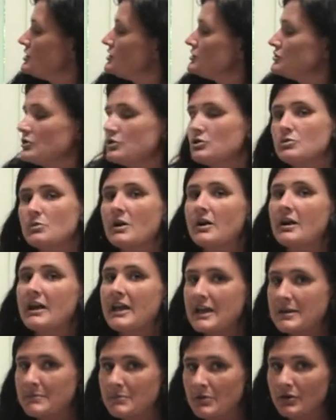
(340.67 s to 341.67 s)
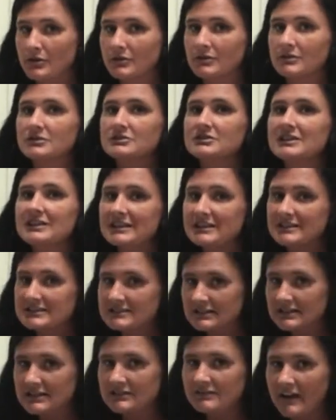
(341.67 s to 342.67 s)
So you are able to
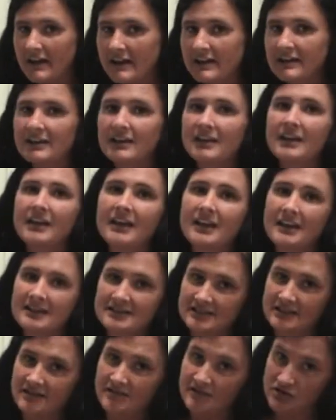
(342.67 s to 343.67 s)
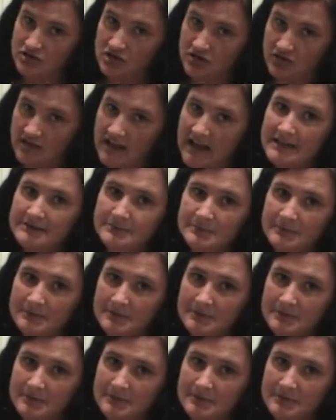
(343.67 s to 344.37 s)
easily write, and it's an efficient grasp.